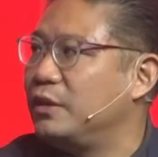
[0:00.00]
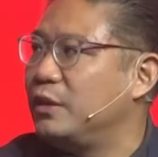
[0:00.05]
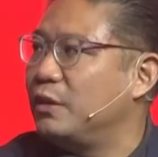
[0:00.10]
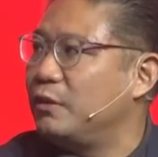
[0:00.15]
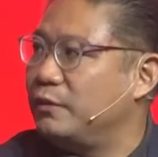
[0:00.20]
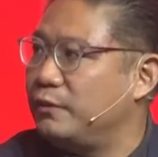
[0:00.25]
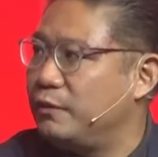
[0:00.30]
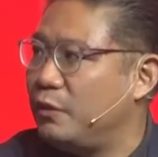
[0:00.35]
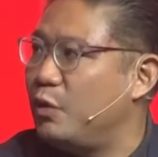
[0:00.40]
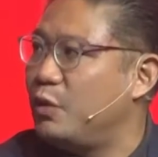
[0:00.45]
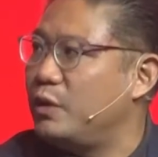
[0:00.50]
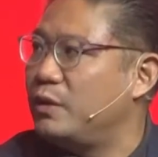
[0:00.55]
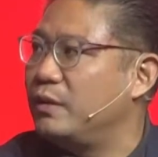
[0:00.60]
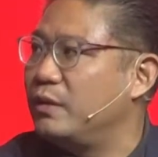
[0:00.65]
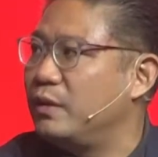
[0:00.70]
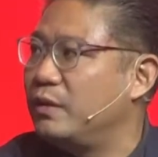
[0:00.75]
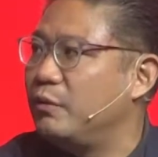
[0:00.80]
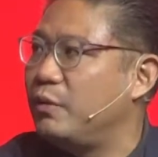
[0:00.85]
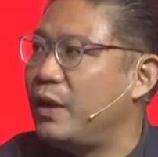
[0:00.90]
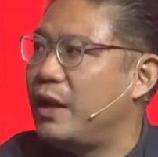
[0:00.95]
food
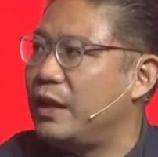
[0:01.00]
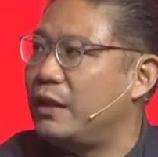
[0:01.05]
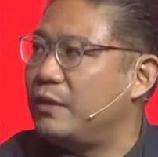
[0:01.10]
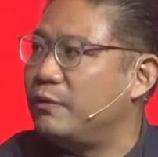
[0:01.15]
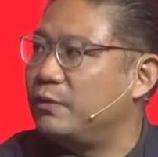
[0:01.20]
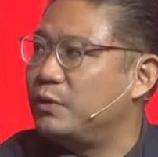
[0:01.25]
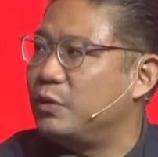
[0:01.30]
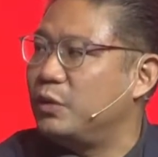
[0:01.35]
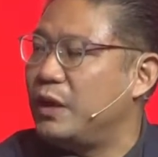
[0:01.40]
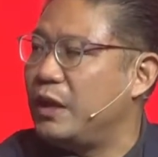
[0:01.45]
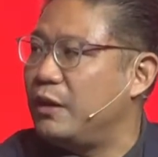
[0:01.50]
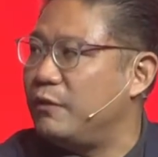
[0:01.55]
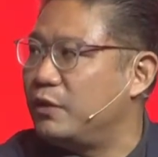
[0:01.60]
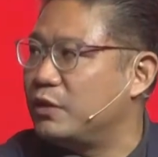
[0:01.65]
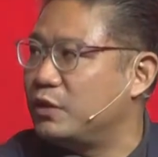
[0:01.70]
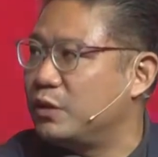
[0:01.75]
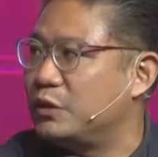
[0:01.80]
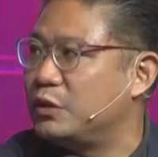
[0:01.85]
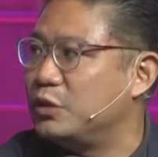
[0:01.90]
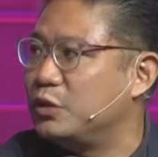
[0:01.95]
ready to eat for
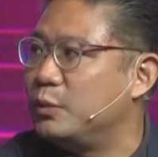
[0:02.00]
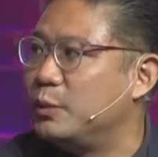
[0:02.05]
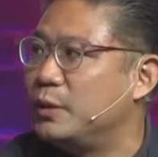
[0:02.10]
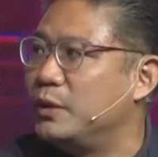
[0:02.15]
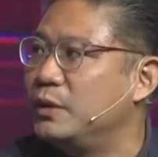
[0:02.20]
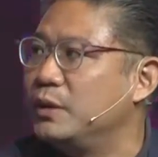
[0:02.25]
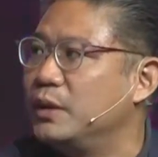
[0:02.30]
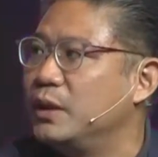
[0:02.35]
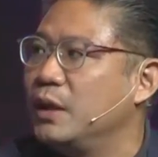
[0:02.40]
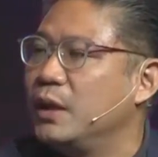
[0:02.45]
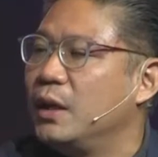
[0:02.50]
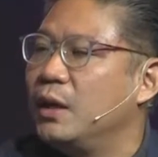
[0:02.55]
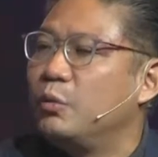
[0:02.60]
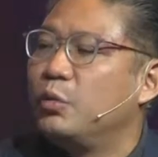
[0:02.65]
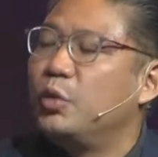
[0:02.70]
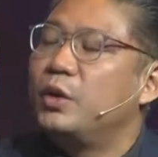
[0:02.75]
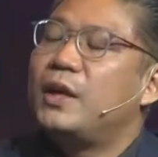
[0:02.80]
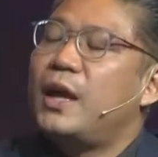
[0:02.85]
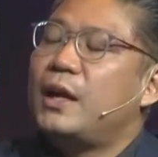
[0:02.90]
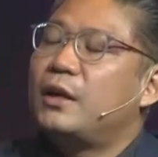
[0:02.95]
consumer,
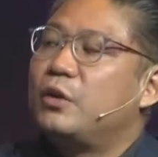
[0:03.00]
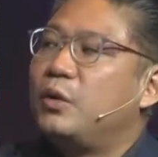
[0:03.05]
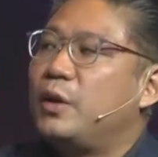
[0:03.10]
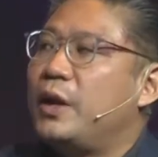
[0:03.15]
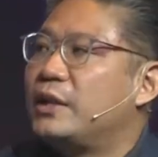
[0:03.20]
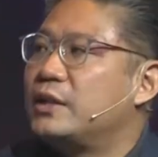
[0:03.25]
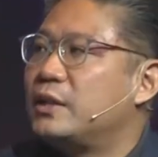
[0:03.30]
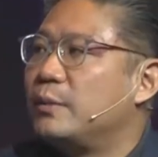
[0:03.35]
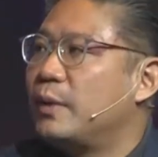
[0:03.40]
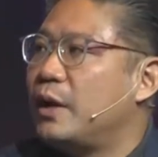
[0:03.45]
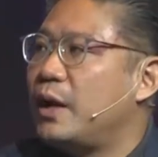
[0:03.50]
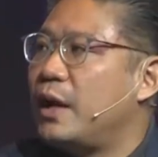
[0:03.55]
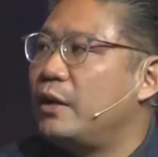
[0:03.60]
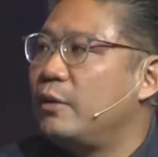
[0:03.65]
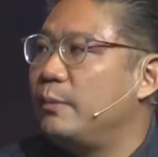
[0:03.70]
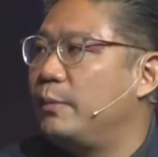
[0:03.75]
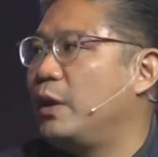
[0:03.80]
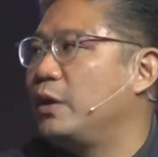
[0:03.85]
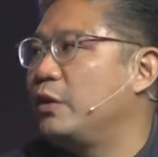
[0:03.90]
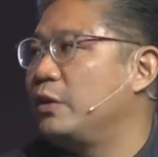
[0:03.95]
would that create some kind
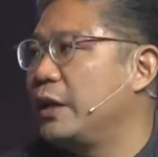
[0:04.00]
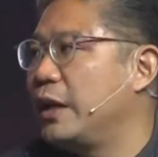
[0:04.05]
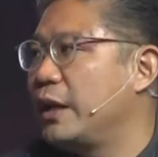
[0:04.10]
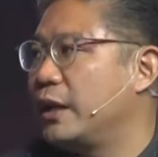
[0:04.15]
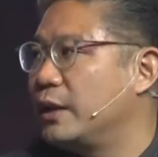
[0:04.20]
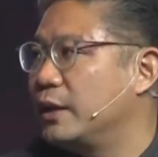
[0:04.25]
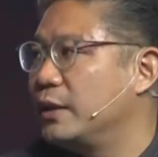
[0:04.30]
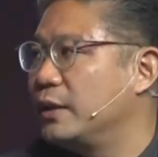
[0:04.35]
of bottleneck?